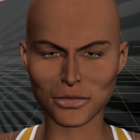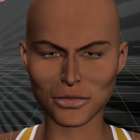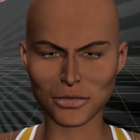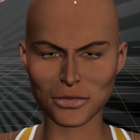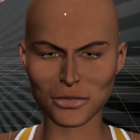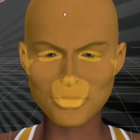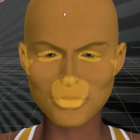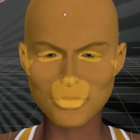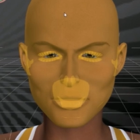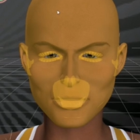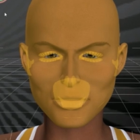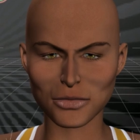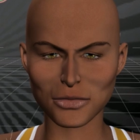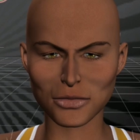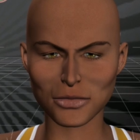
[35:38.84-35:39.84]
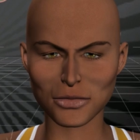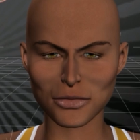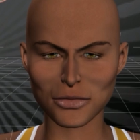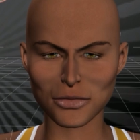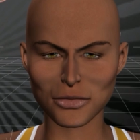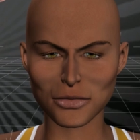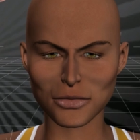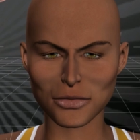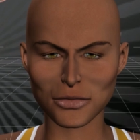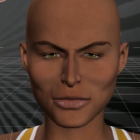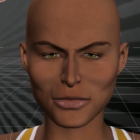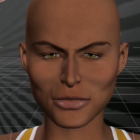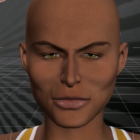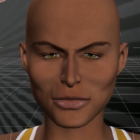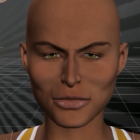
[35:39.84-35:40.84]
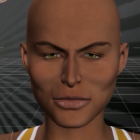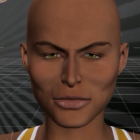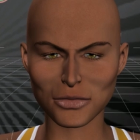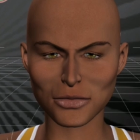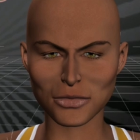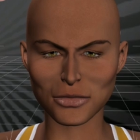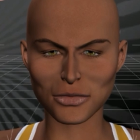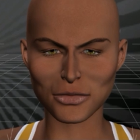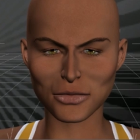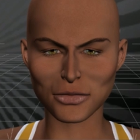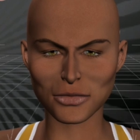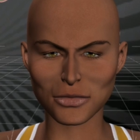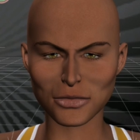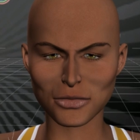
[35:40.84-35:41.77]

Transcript: [no speech]